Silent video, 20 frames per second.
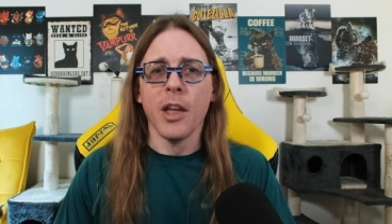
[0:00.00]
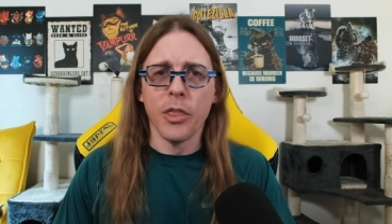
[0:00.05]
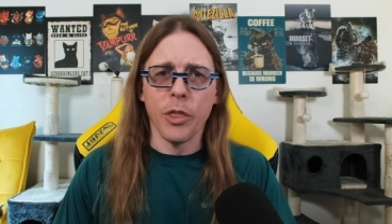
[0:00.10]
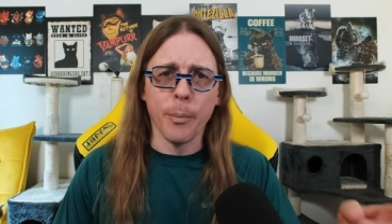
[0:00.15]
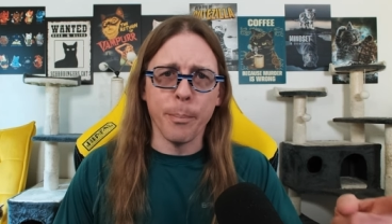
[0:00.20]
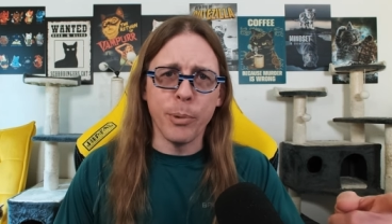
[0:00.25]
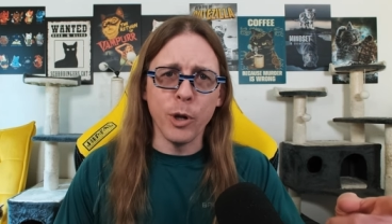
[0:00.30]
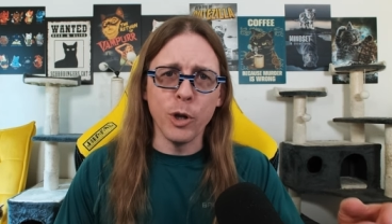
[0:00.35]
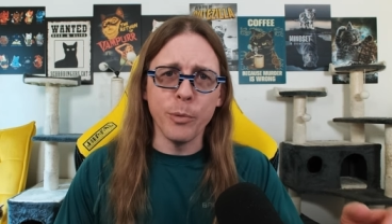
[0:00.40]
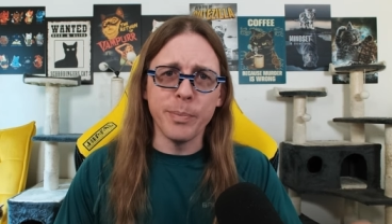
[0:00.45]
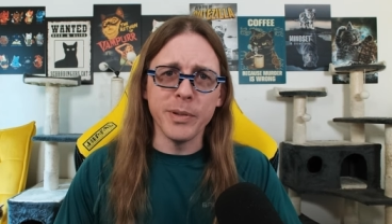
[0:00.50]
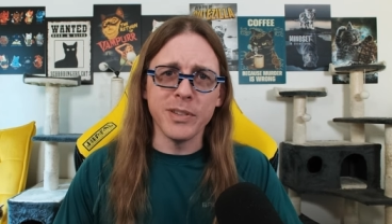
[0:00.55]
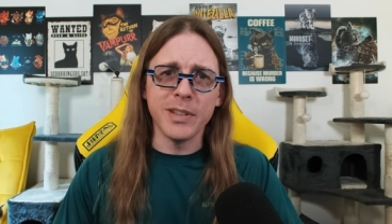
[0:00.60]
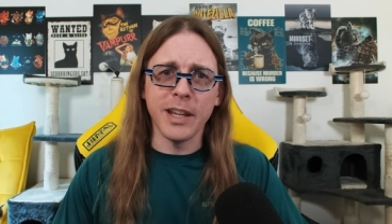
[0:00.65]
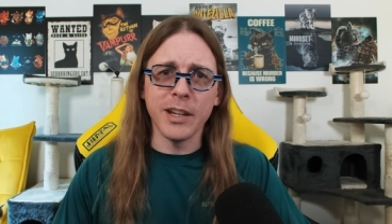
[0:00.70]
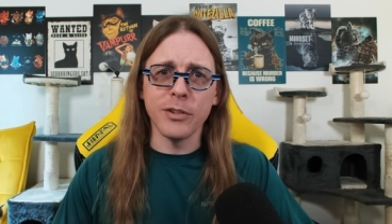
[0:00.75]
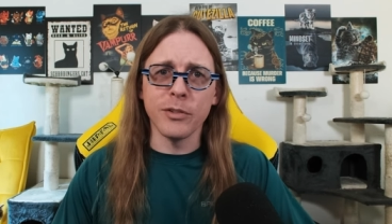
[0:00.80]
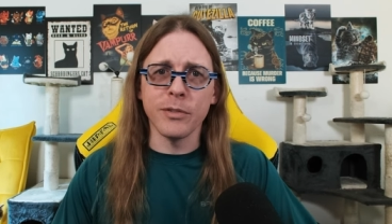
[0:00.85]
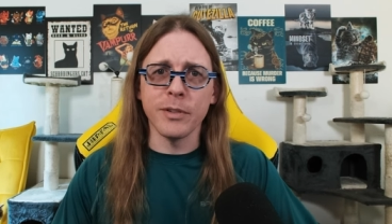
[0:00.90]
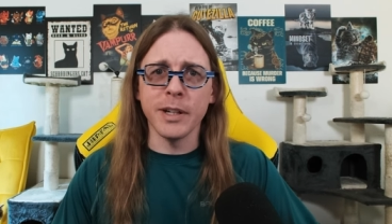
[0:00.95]
The poop is
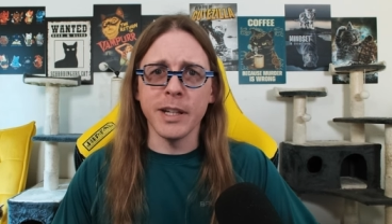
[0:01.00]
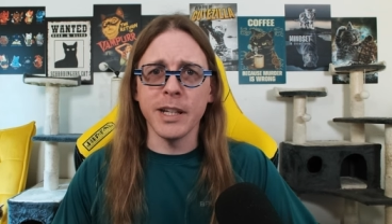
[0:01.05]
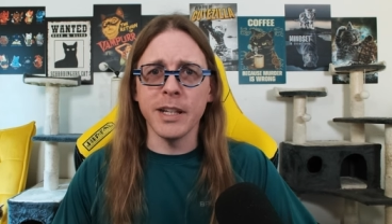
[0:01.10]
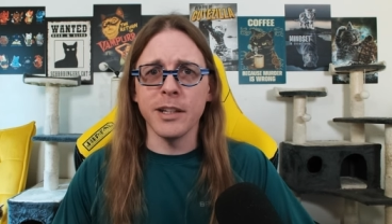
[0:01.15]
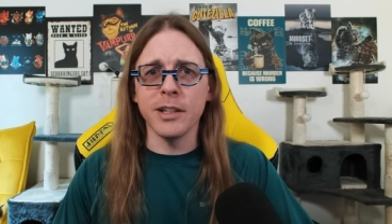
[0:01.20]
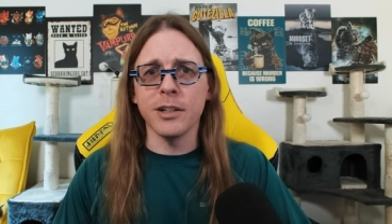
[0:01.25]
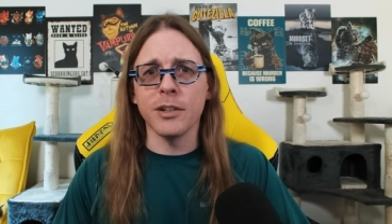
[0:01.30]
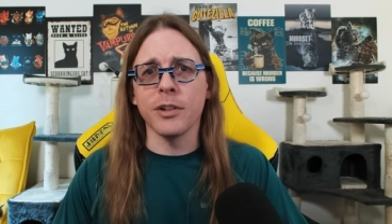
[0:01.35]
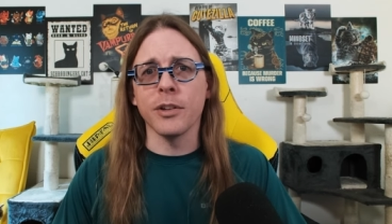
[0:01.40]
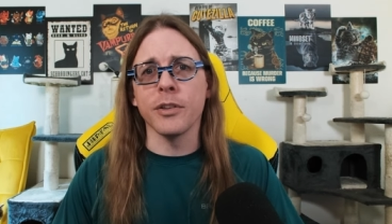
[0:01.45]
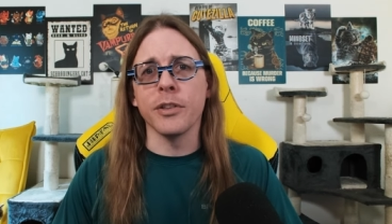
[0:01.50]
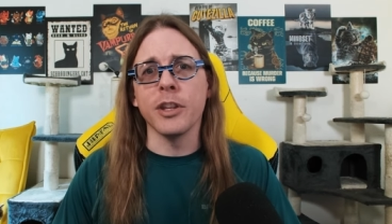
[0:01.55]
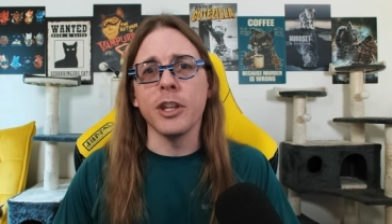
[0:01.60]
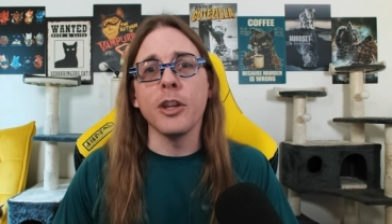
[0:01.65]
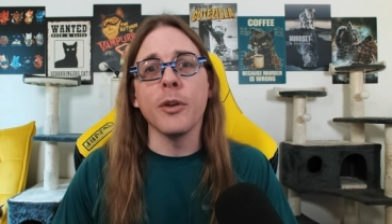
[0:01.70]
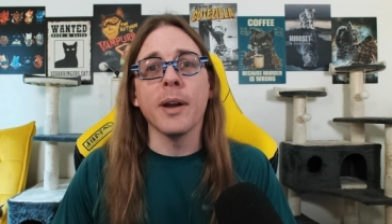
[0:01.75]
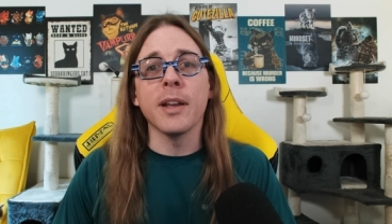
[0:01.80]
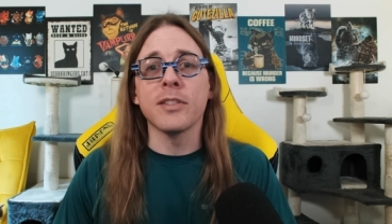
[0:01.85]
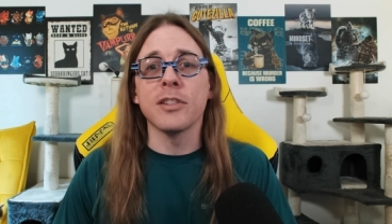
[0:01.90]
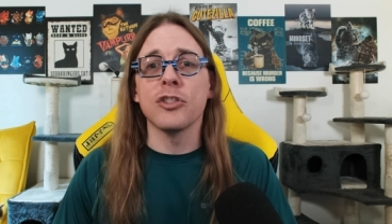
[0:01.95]
getting real. The
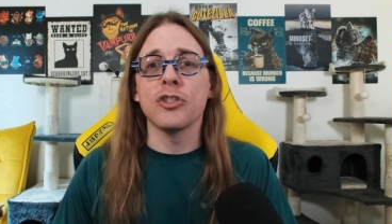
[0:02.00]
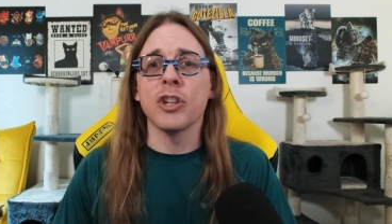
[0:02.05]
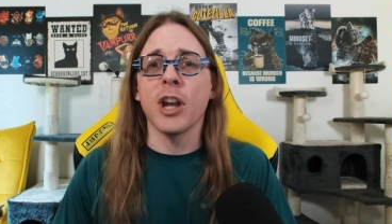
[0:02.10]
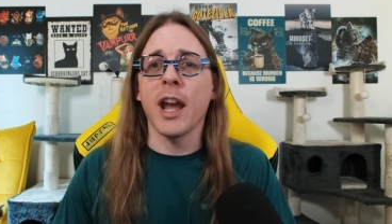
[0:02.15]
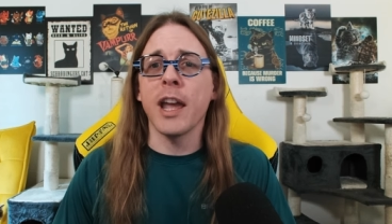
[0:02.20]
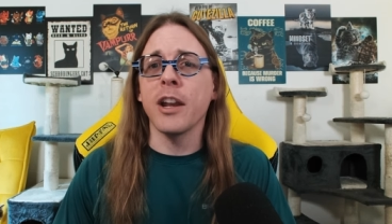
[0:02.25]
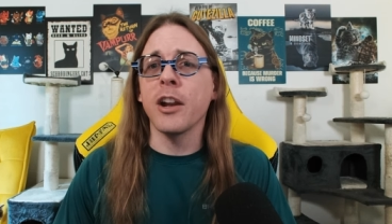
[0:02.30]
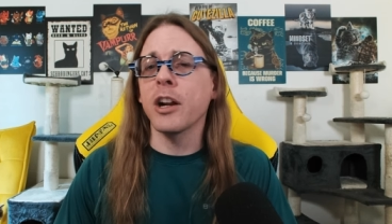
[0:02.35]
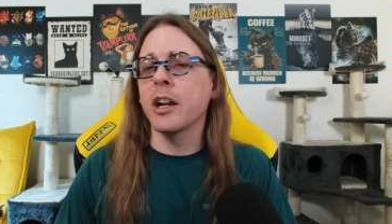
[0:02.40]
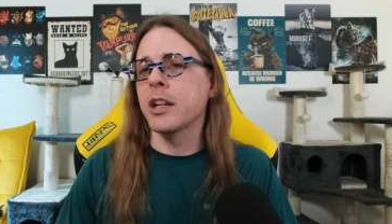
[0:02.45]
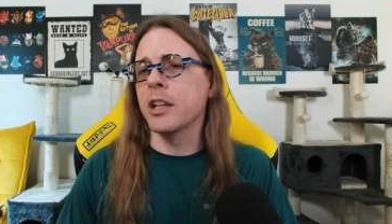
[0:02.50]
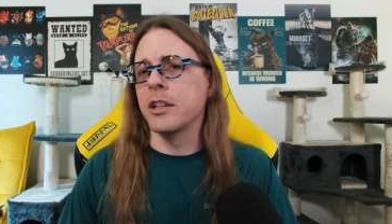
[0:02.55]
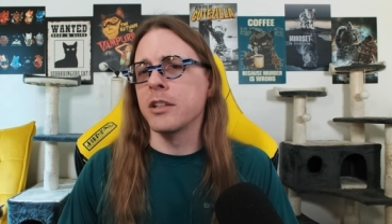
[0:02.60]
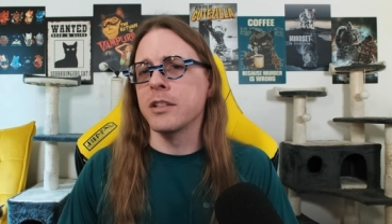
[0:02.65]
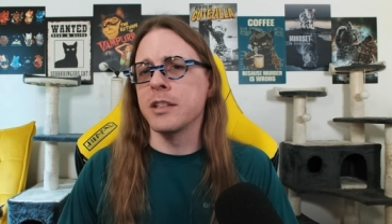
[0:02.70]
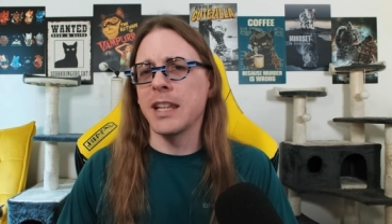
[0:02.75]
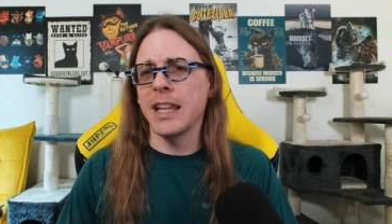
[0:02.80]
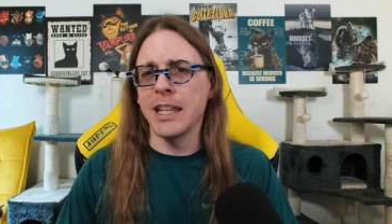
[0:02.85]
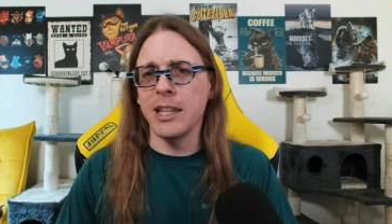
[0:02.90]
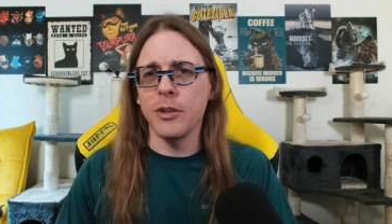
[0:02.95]
US and China are
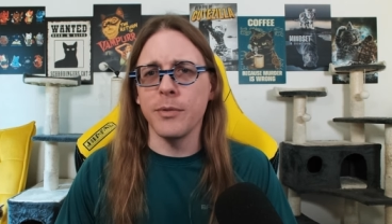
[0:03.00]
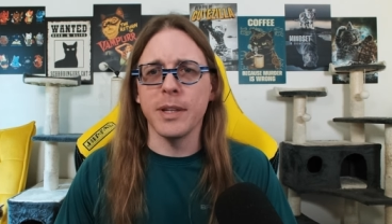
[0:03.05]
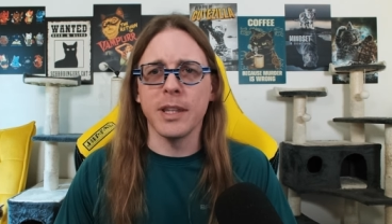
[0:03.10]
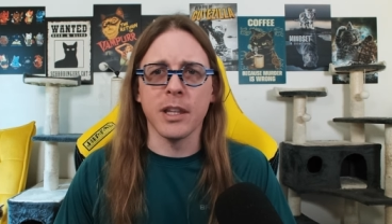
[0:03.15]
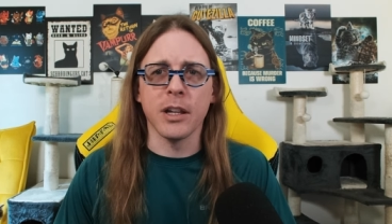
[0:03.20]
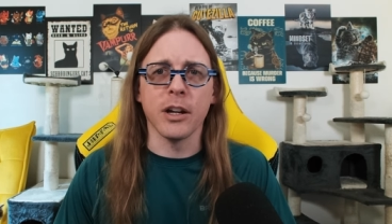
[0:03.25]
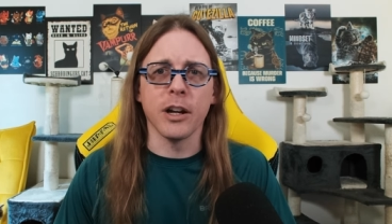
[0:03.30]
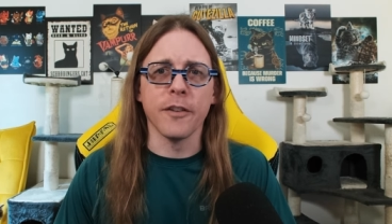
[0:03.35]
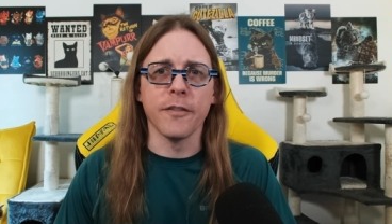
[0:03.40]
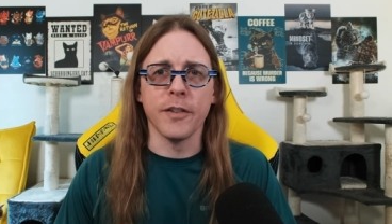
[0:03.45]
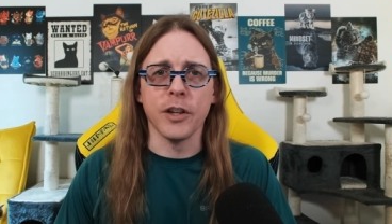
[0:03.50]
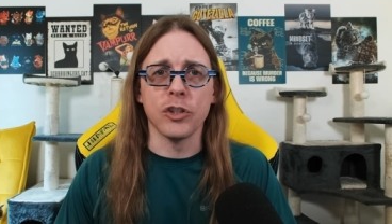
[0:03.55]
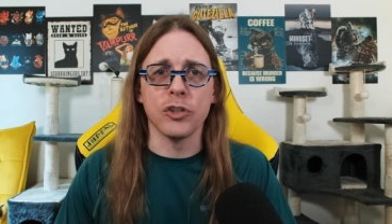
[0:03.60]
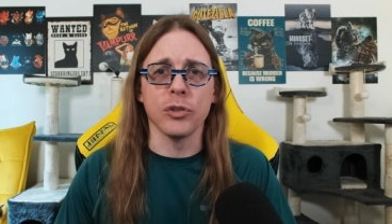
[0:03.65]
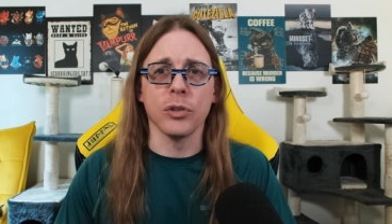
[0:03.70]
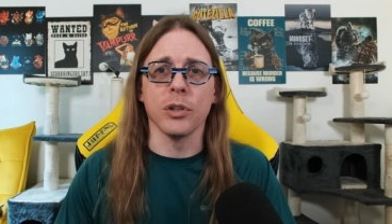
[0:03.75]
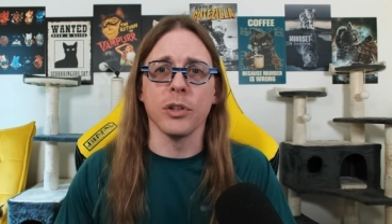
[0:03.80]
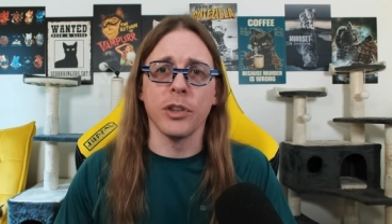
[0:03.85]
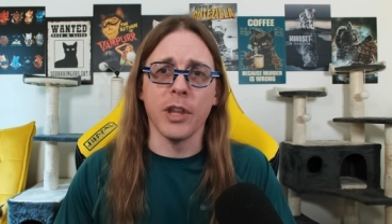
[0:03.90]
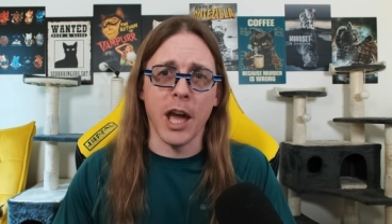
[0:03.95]
continuing their official,